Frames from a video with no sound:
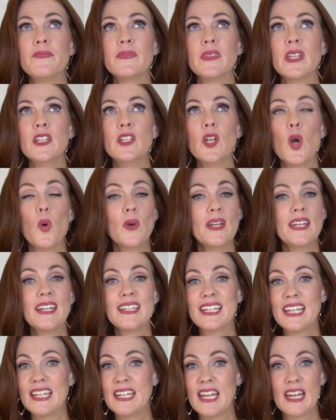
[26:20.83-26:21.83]
No one in
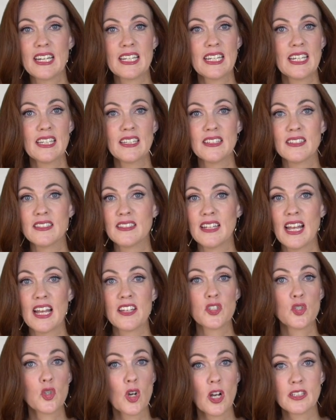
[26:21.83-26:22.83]
Connecticut
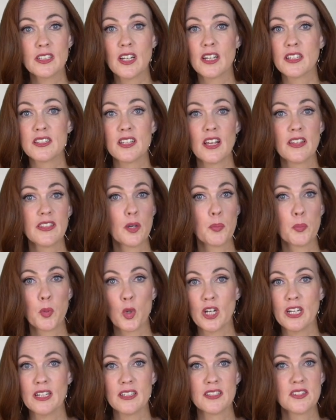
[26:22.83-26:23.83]
has truck nuts on their
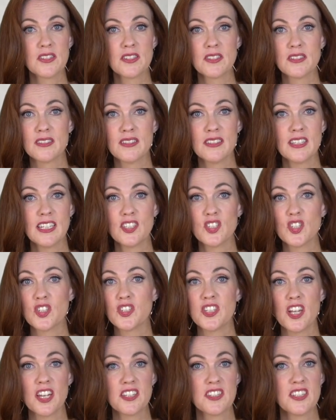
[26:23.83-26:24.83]
Prius. It just doesn't.